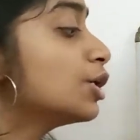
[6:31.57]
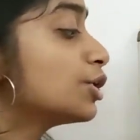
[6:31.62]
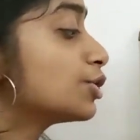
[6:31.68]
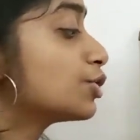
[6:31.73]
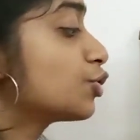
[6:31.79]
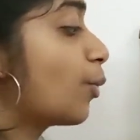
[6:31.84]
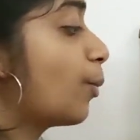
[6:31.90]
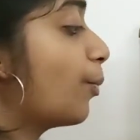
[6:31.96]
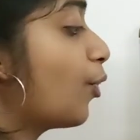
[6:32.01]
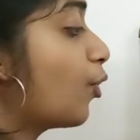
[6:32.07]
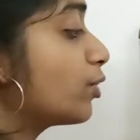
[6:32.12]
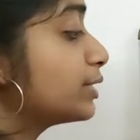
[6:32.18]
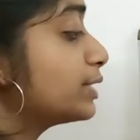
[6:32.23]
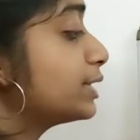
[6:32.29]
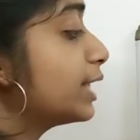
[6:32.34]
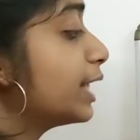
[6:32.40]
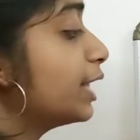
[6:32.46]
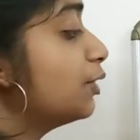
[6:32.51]
So
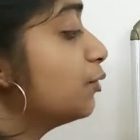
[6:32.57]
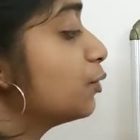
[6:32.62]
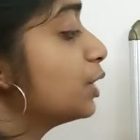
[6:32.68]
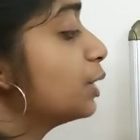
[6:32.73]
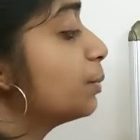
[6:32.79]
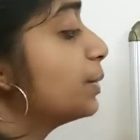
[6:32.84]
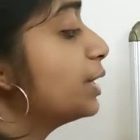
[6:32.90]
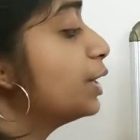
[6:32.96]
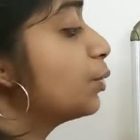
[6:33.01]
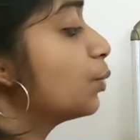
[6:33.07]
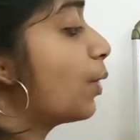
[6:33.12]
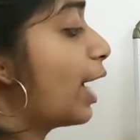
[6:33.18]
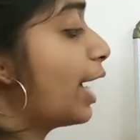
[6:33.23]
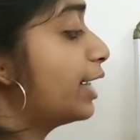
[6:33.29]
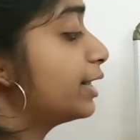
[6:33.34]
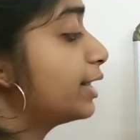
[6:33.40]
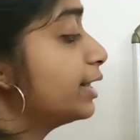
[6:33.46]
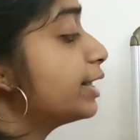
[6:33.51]
posted will be
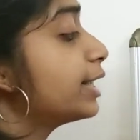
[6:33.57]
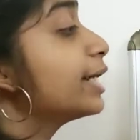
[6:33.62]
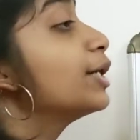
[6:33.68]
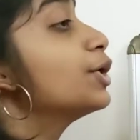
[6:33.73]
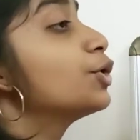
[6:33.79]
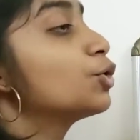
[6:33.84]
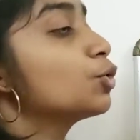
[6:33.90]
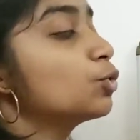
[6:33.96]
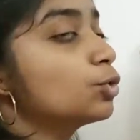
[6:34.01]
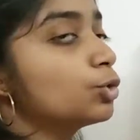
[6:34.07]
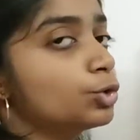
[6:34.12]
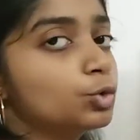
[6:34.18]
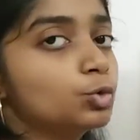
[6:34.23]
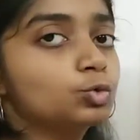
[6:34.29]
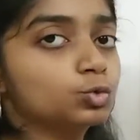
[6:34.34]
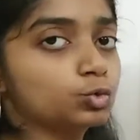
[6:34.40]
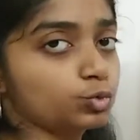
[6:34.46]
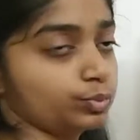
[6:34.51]
divided into
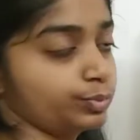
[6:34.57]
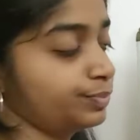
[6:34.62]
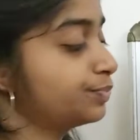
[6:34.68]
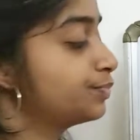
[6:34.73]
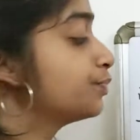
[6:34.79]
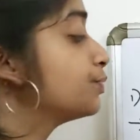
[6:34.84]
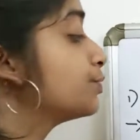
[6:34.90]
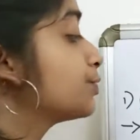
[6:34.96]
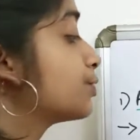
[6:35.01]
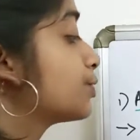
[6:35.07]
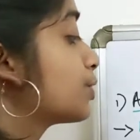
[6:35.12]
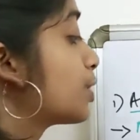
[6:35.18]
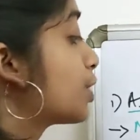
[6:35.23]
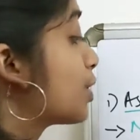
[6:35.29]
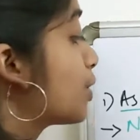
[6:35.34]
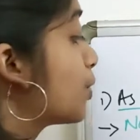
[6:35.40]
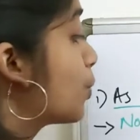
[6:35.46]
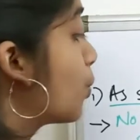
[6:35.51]
two.
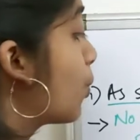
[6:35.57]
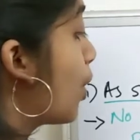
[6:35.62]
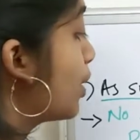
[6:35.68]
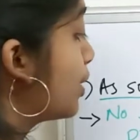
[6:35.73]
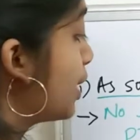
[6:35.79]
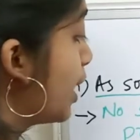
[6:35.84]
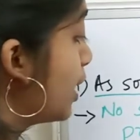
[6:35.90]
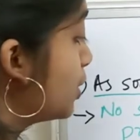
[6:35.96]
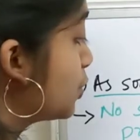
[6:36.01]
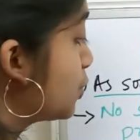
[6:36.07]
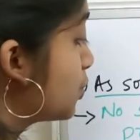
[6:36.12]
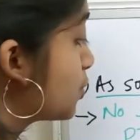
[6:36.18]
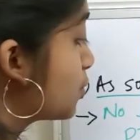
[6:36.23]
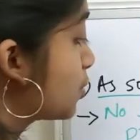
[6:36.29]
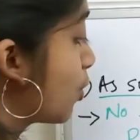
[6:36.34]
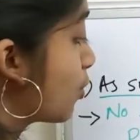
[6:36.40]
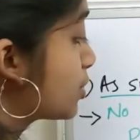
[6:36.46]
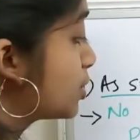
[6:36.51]
What are
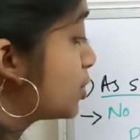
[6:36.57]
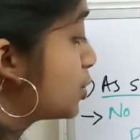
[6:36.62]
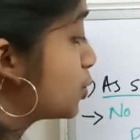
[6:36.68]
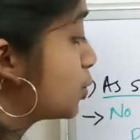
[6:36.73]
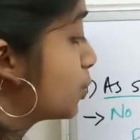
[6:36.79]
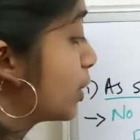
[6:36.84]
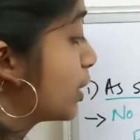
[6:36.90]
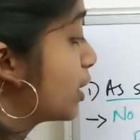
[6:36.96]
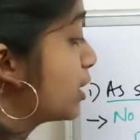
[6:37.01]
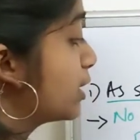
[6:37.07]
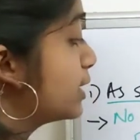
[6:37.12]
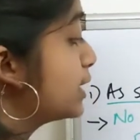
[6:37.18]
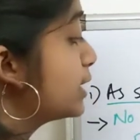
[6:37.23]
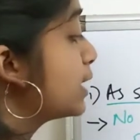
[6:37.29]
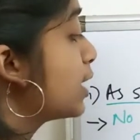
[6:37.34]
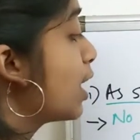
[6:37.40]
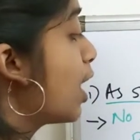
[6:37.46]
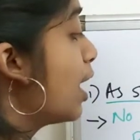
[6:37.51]
those two
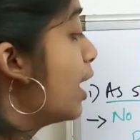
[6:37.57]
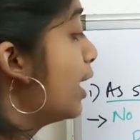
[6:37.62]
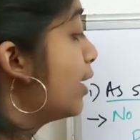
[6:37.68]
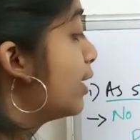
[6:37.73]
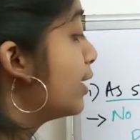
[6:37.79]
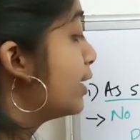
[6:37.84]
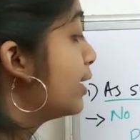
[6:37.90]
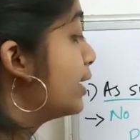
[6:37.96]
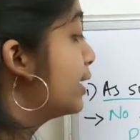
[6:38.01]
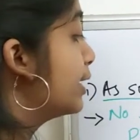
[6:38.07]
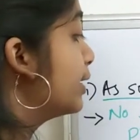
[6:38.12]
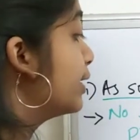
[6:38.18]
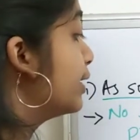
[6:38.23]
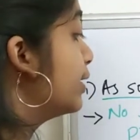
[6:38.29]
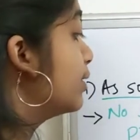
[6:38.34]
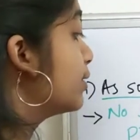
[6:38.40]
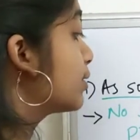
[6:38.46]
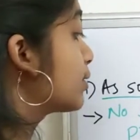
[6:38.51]
words?
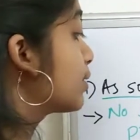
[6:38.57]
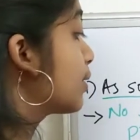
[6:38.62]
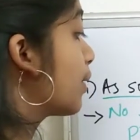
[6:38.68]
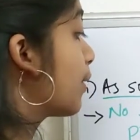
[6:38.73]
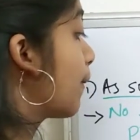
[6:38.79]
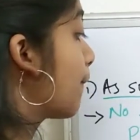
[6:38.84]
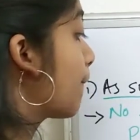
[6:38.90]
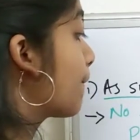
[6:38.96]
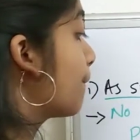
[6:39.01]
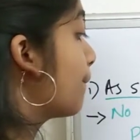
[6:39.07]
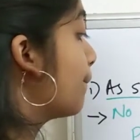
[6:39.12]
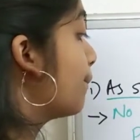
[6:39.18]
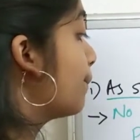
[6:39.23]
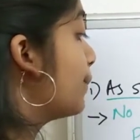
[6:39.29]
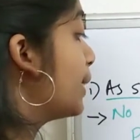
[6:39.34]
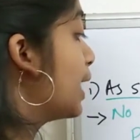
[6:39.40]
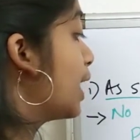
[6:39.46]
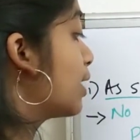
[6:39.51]
Did
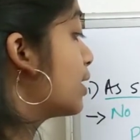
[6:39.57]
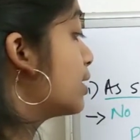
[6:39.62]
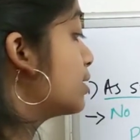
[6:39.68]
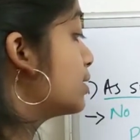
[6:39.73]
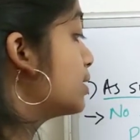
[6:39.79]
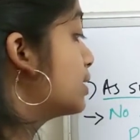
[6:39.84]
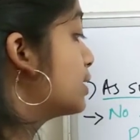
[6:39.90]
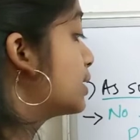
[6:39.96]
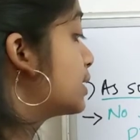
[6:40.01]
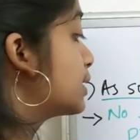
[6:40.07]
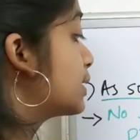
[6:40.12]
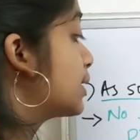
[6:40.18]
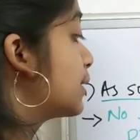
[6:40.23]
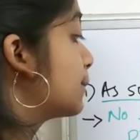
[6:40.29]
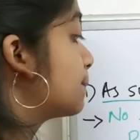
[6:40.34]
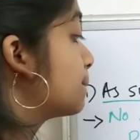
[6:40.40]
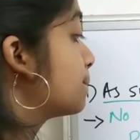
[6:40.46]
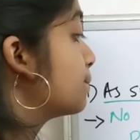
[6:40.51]
plus
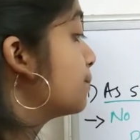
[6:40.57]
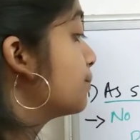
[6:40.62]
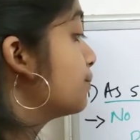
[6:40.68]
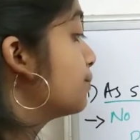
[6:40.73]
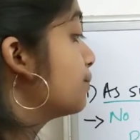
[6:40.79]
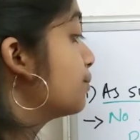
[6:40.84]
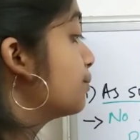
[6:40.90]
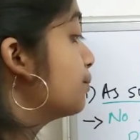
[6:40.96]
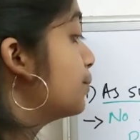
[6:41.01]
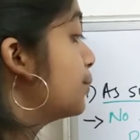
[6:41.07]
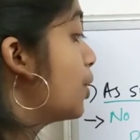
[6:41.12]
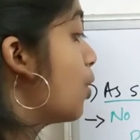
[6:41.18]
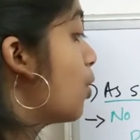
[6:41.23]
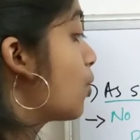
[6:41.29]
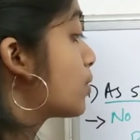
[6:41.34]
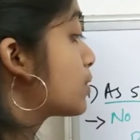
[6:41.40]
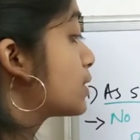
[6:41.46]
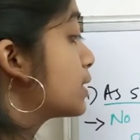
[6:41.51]

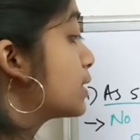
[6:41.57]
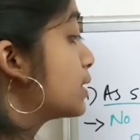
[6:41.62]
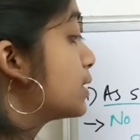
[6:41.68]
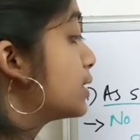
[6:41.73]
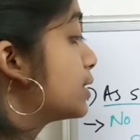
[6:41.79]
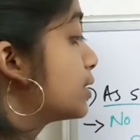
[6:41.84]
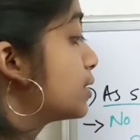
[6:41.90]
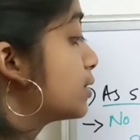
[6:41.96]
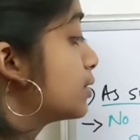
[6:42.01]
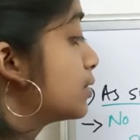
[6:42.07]
post.